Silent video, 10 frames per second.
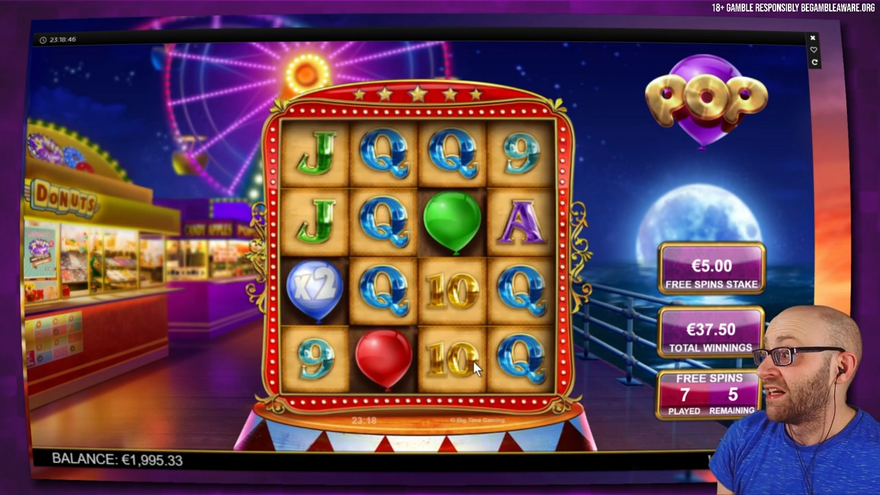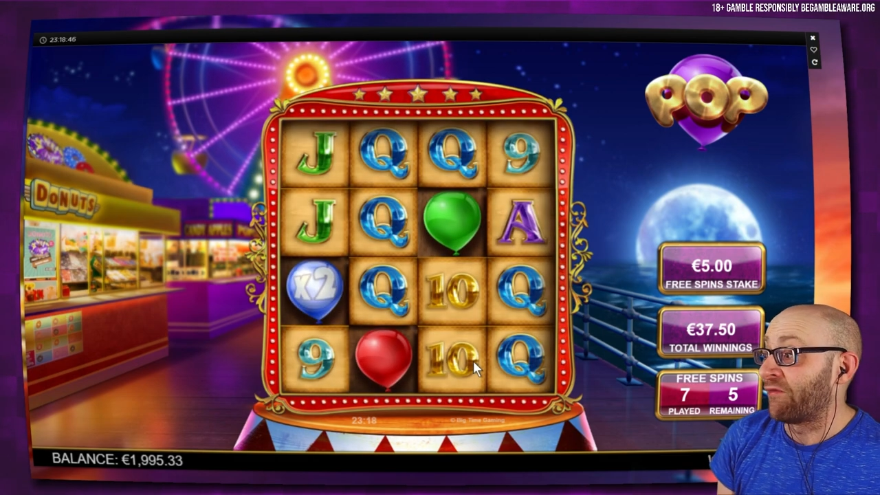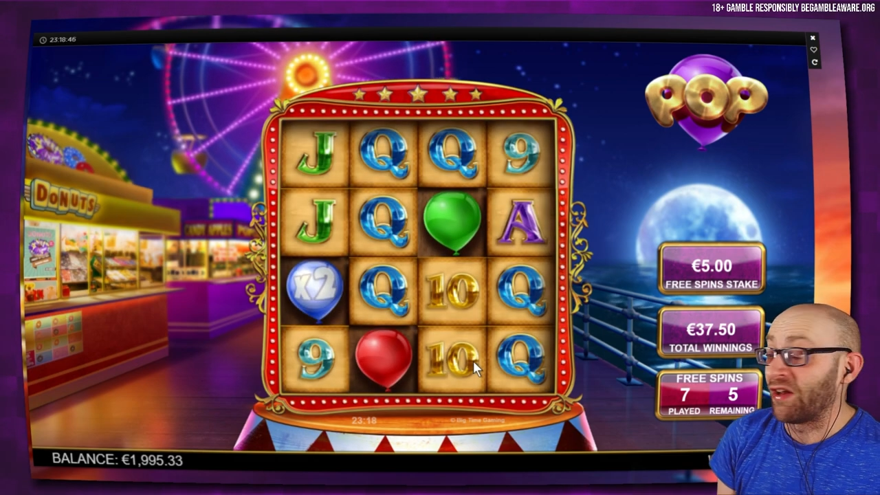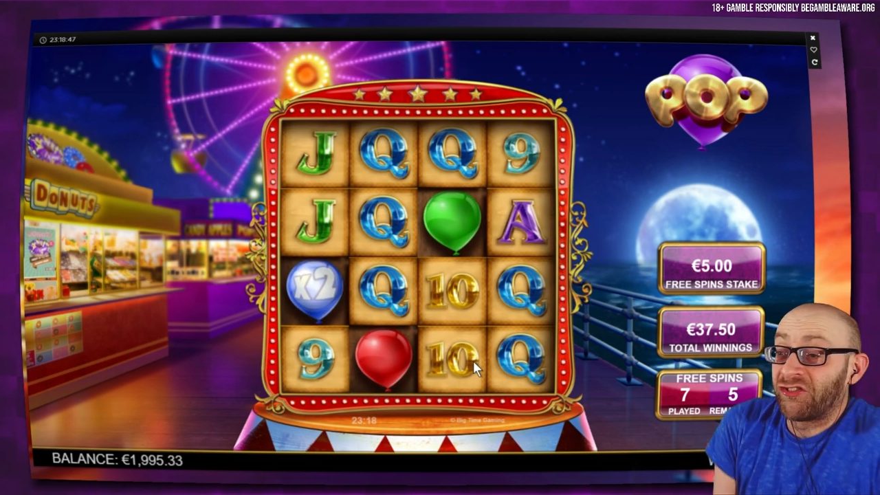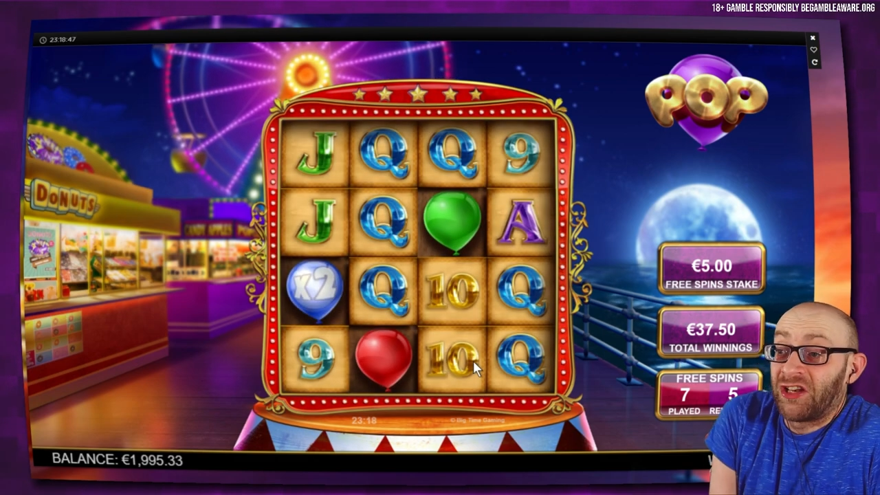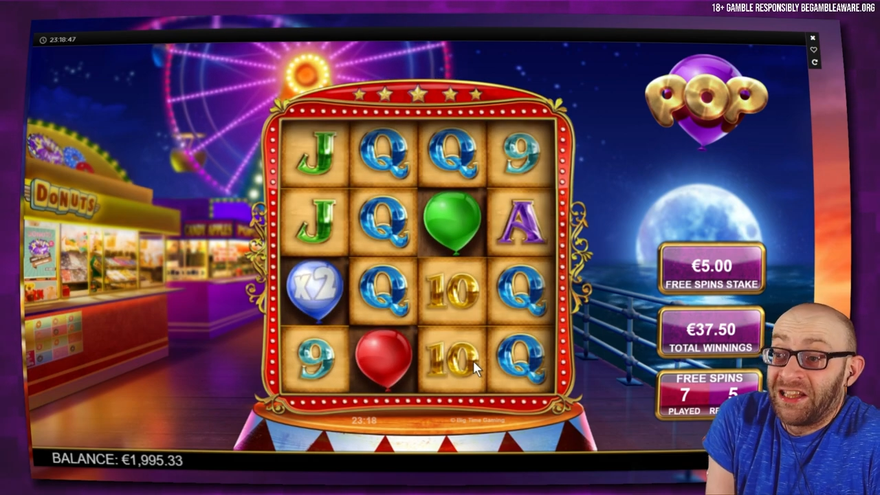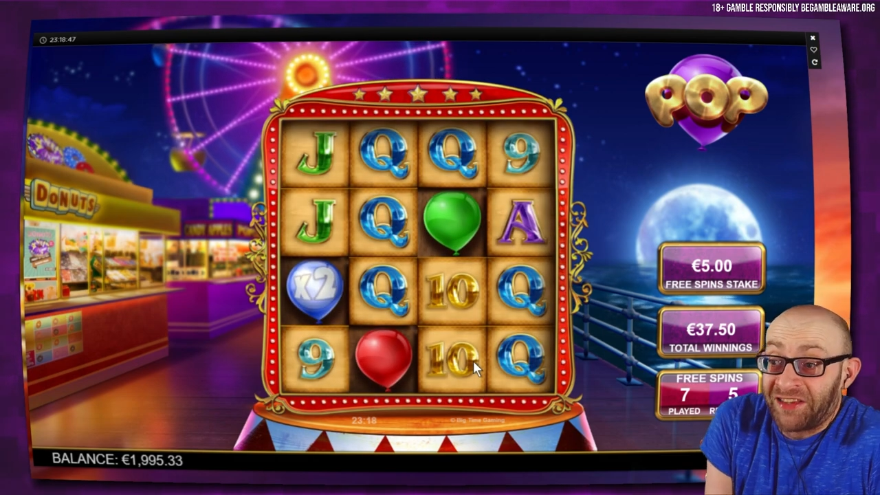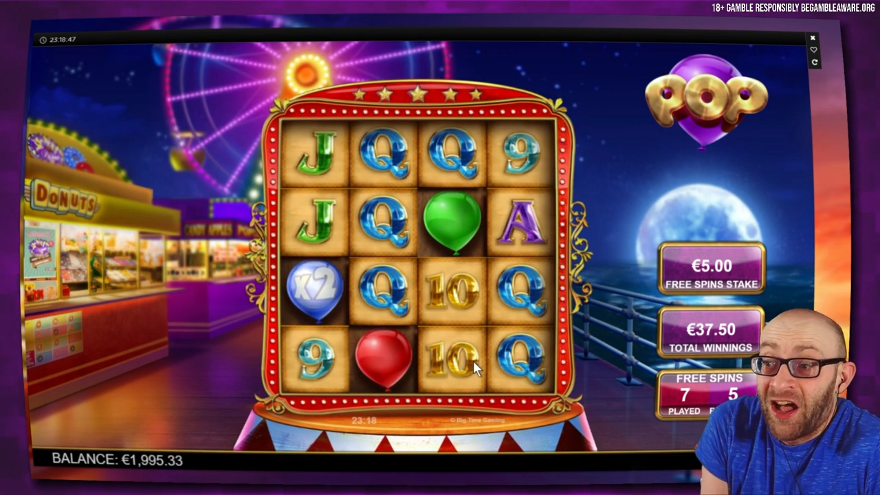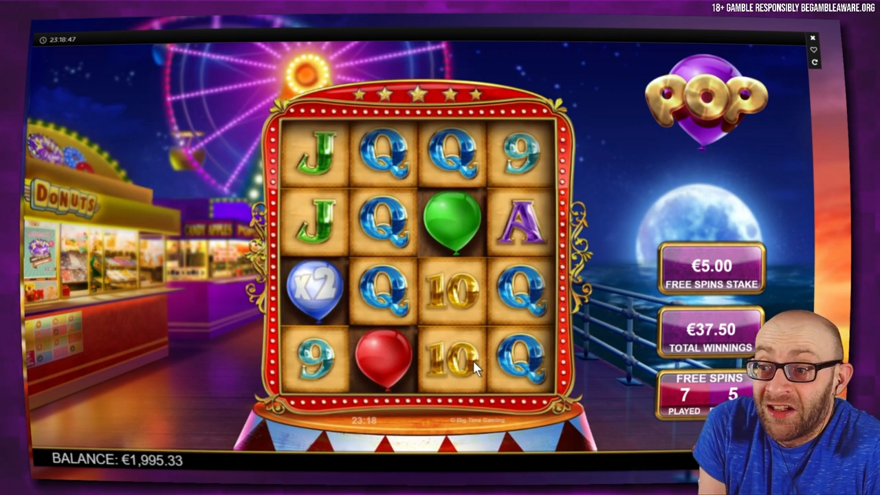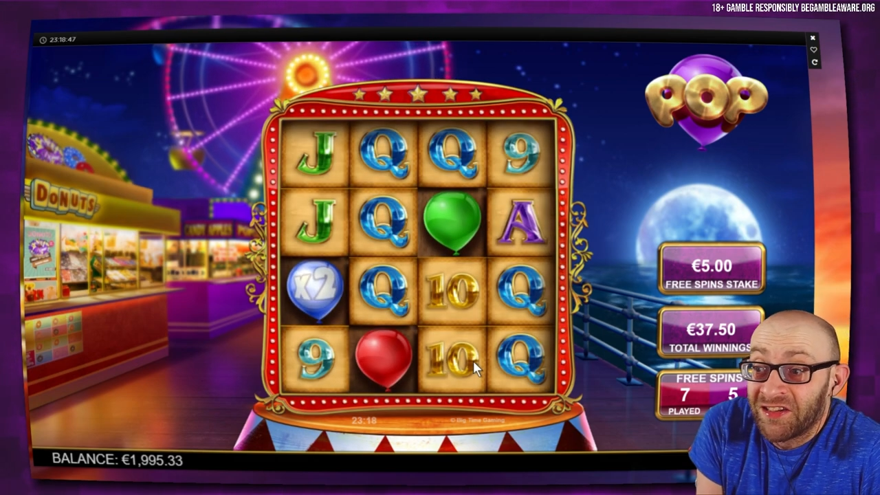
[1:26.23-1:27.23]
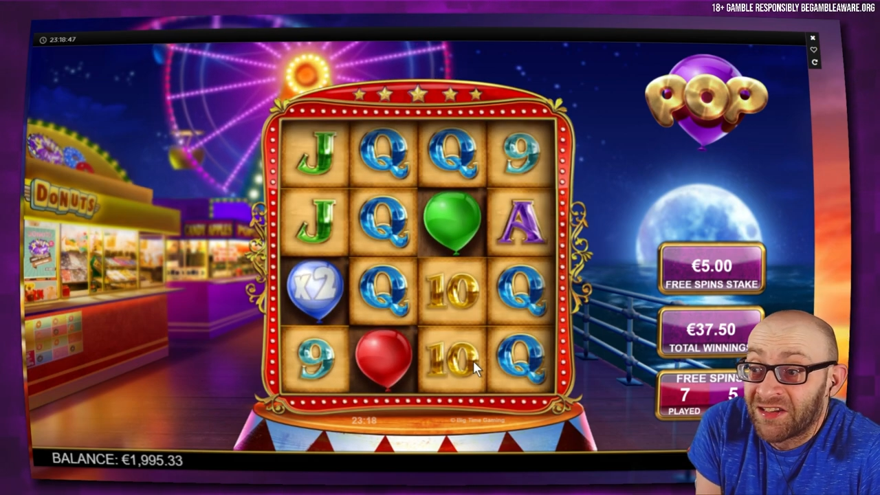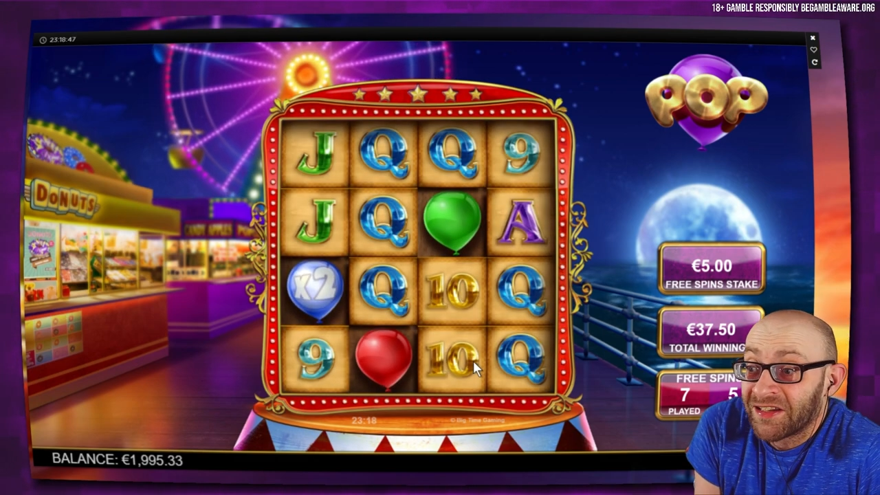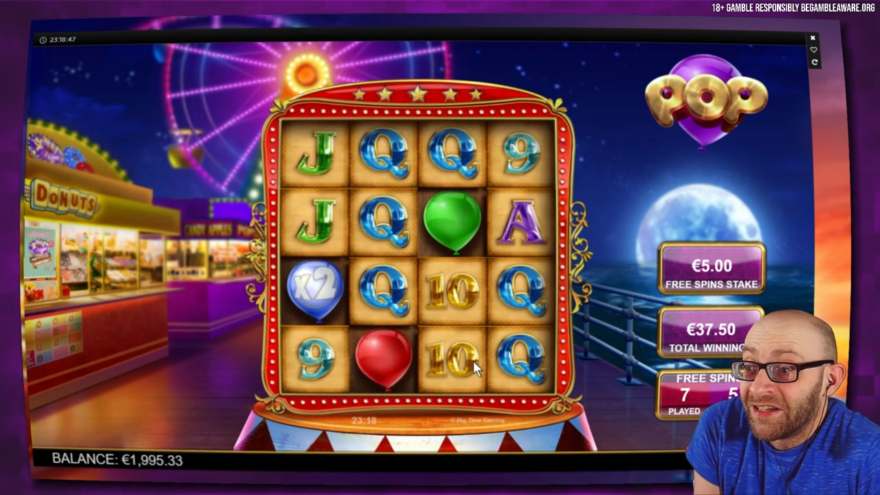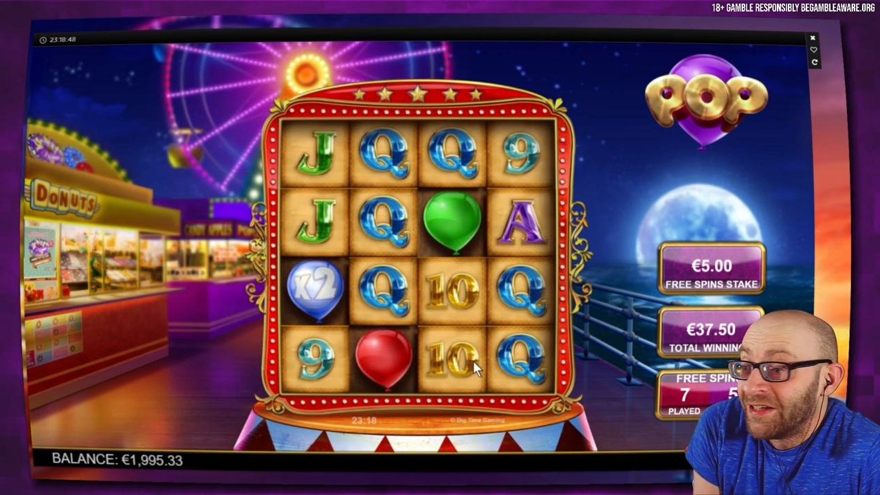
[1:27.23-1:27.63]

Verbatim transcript: eventually it does,